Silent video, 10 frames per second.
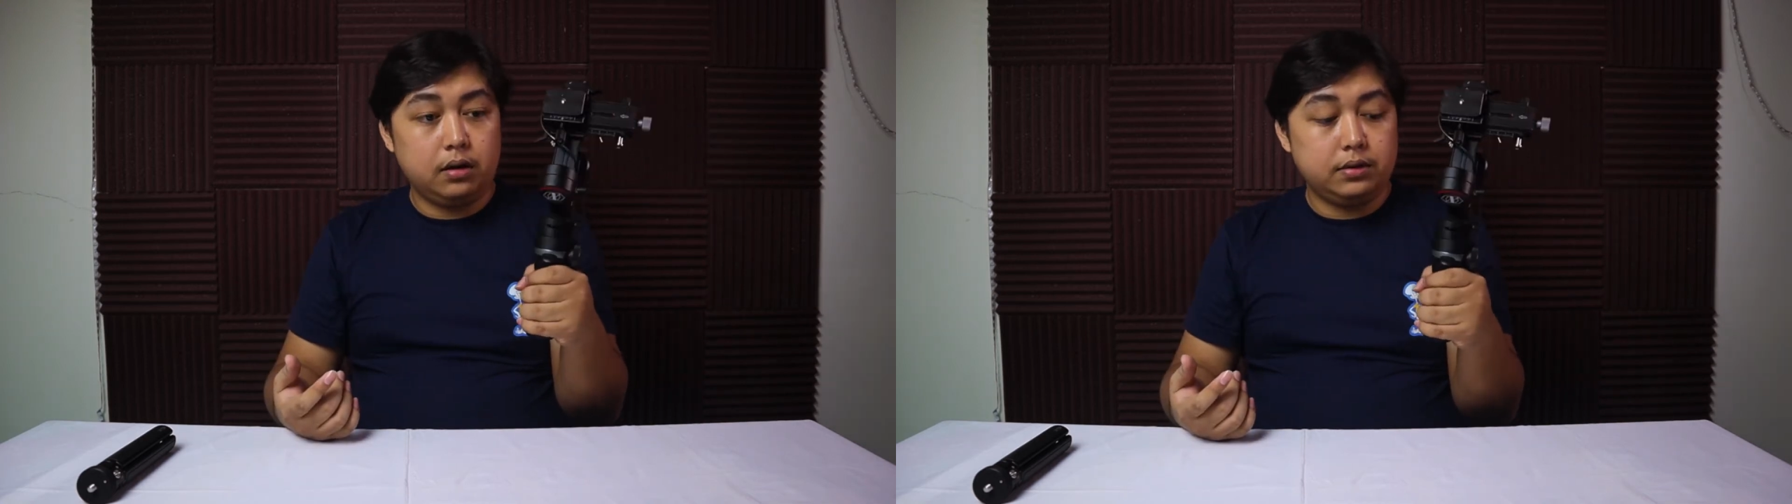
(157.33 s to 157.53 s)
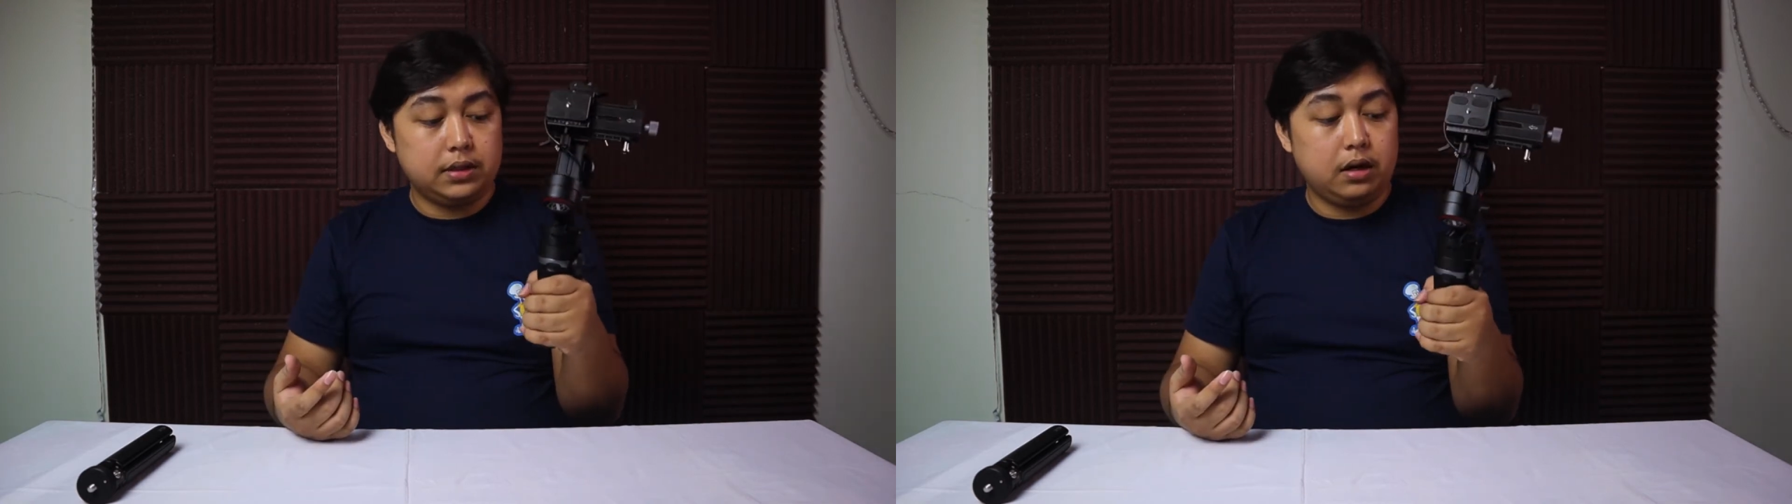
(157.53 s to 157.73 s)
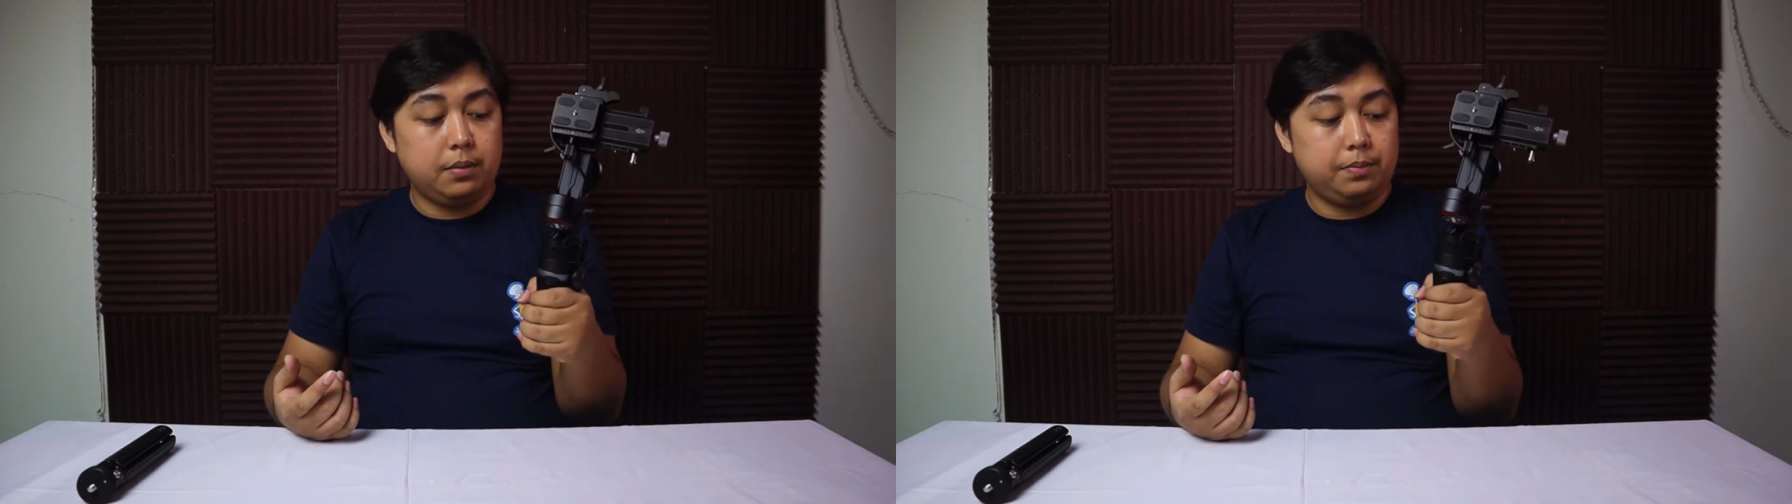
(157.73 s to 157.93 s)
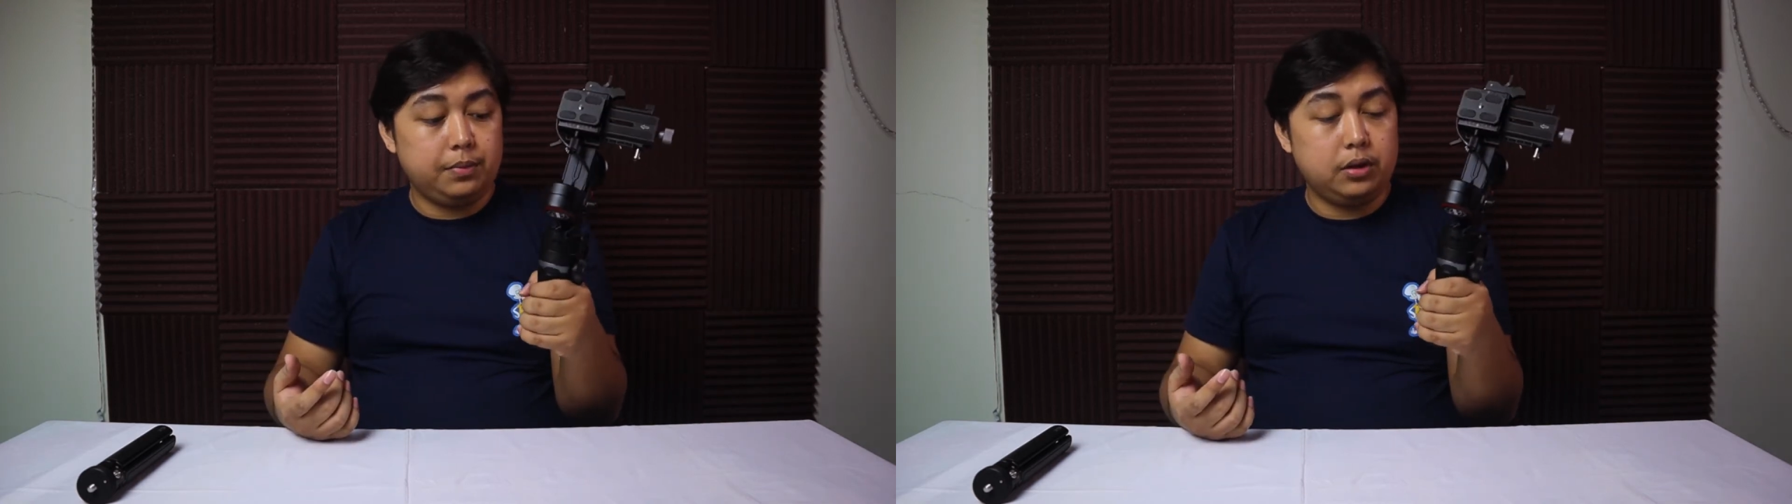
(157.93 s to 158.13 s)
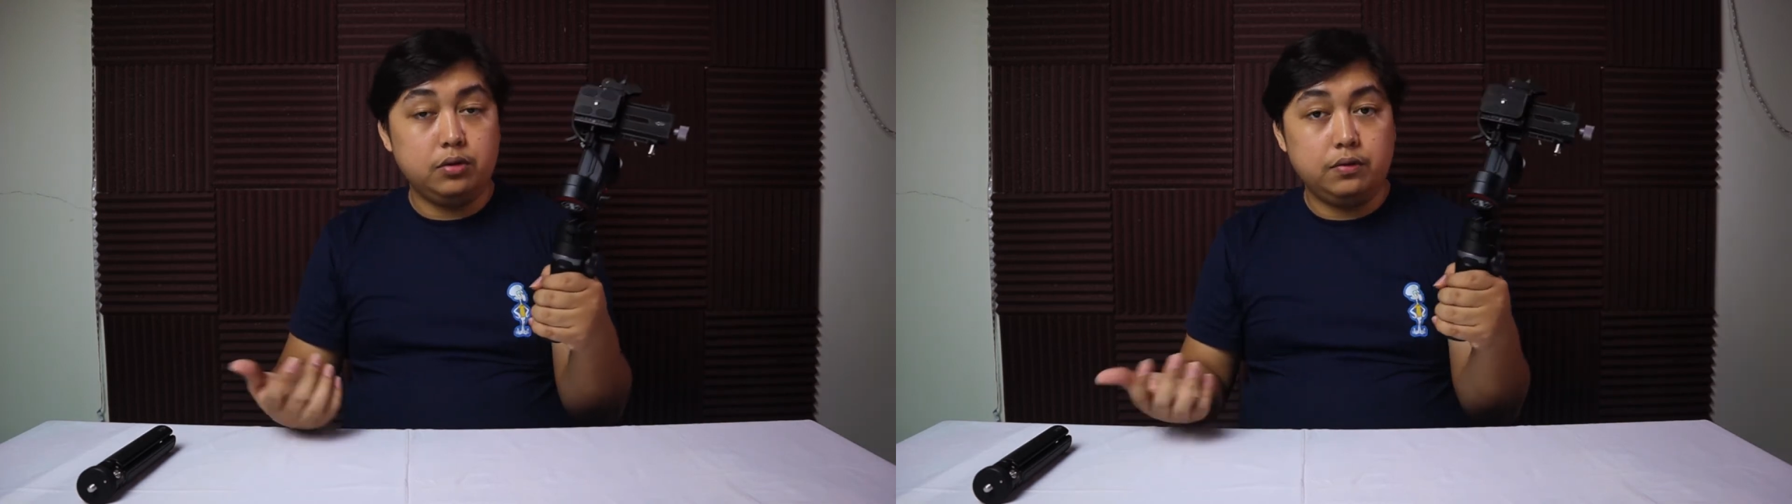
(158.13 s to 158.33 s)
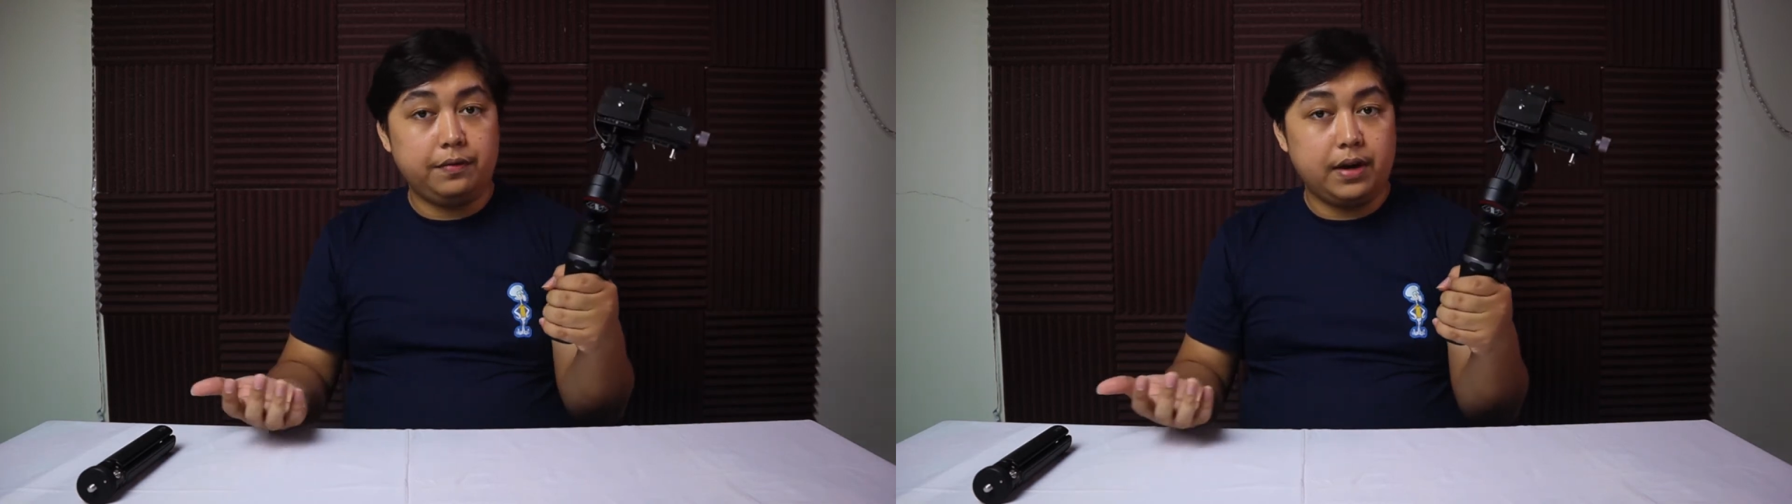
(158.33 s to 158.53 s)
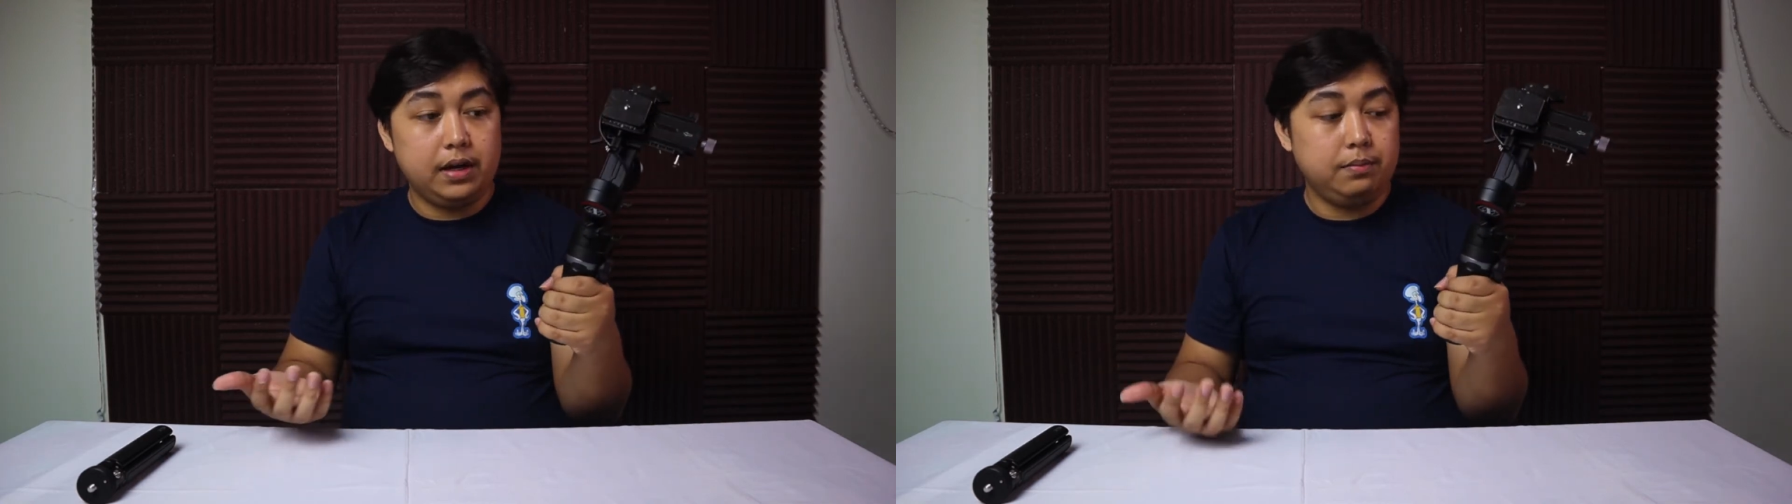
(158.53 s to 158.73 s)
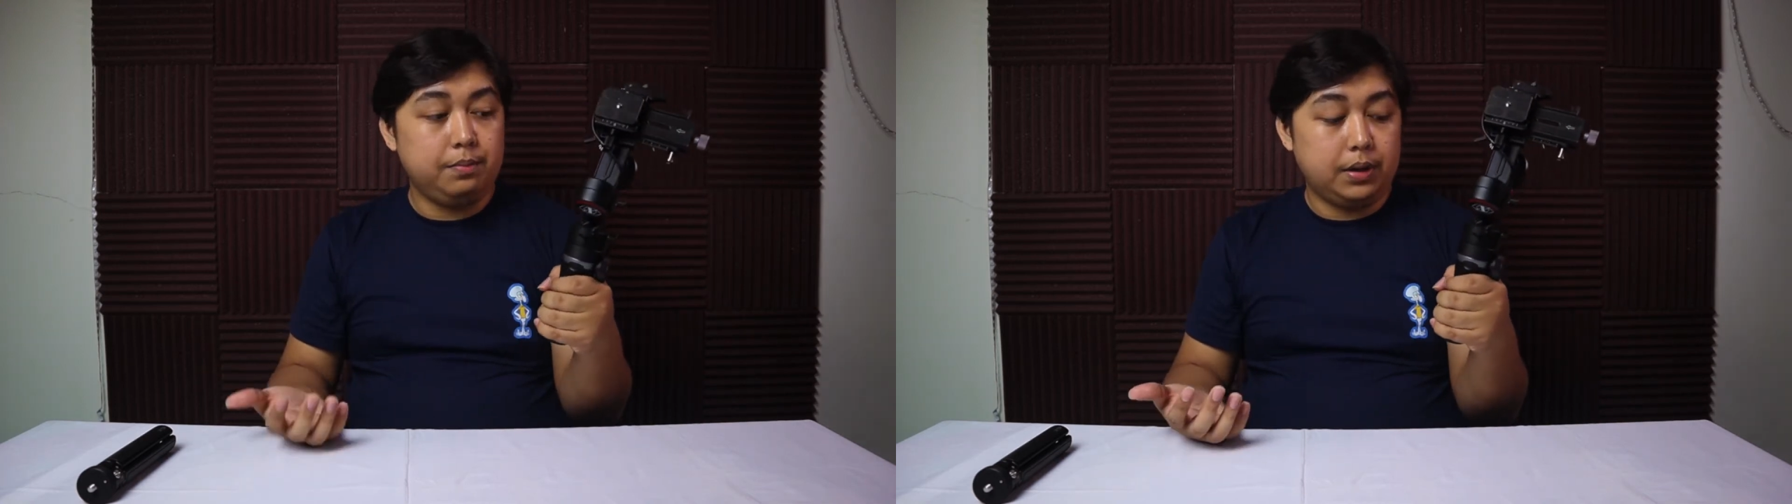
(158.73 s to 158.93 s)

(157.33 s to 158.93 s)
setup that you'd find,